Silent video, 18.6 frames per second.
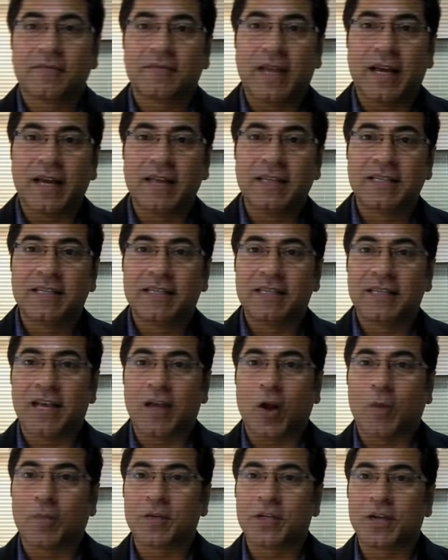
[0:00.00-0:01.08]
there is an
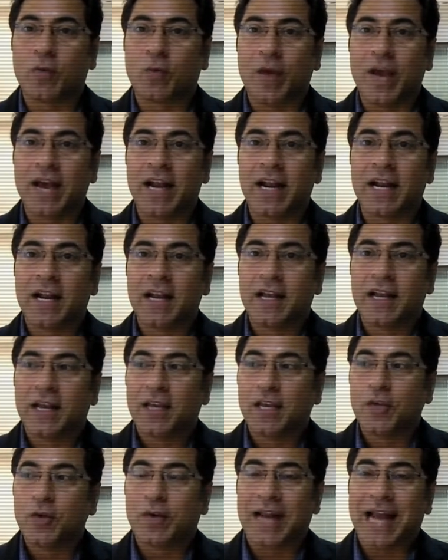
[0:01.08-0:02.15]
option where
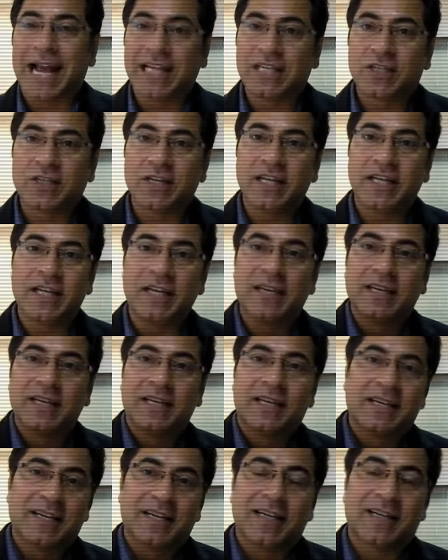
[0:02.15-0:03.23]
you can actually
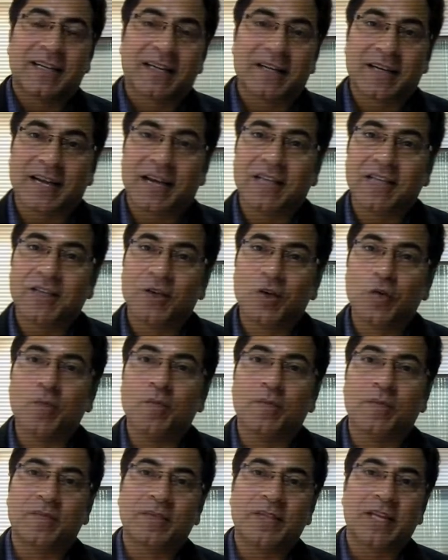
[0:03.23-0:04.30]
assume
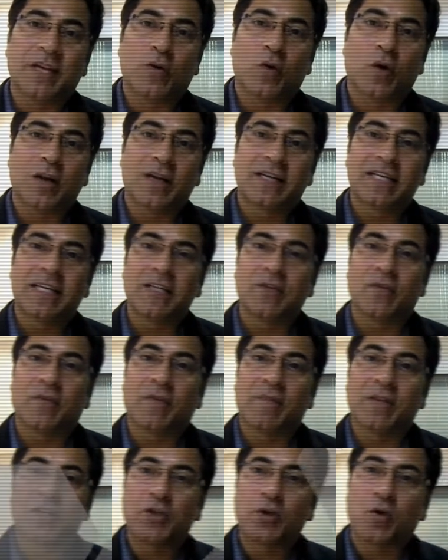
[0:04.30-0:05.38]
the qualities of a
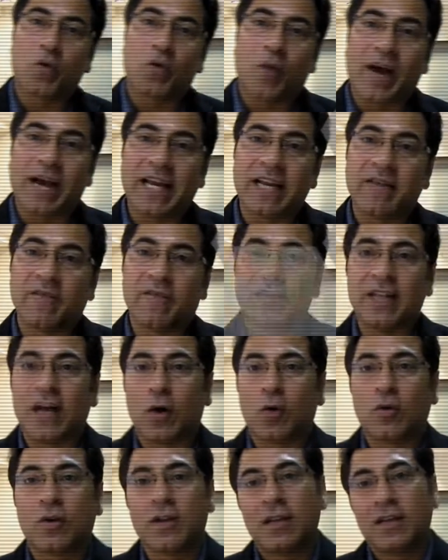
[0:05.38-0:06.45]
mature wine
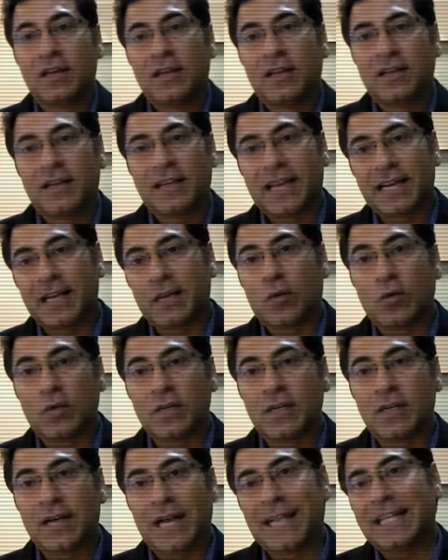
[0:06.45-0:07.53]
without getting
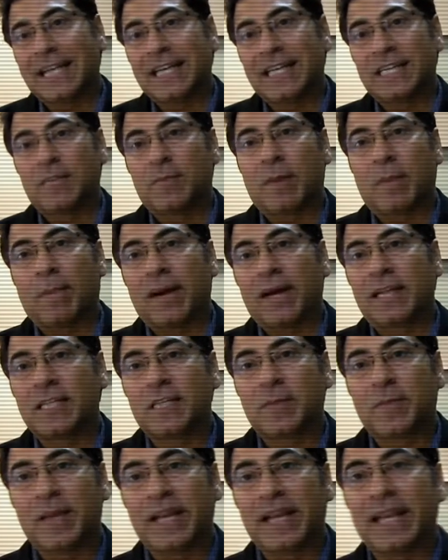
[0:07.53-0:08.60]
older, and that is by
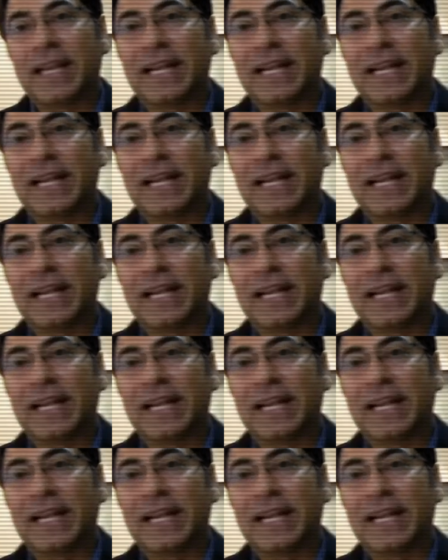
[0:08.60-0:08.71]
participating in